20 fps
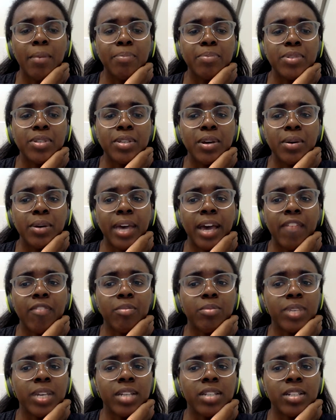So yeah,
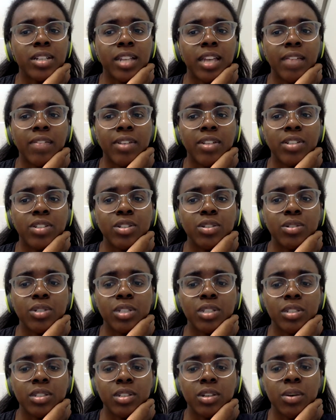from 10 to 11. So
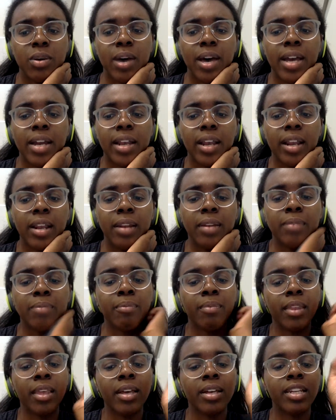just go ahead and
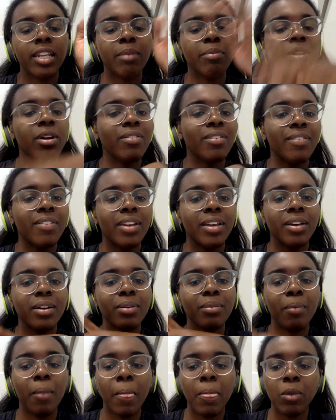let me know if you have any
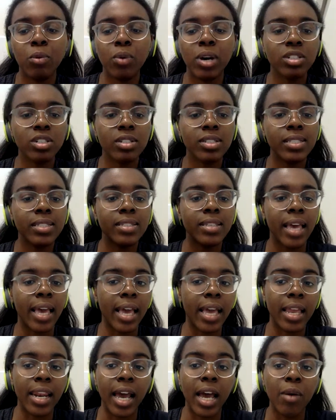questions,
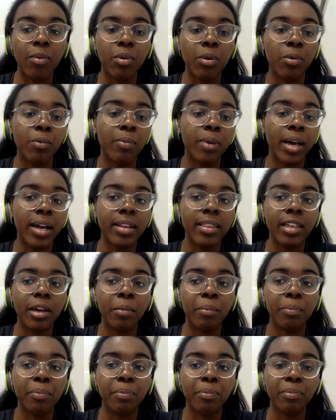and I will reply to
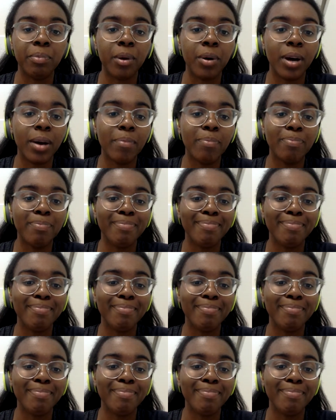them. Okay.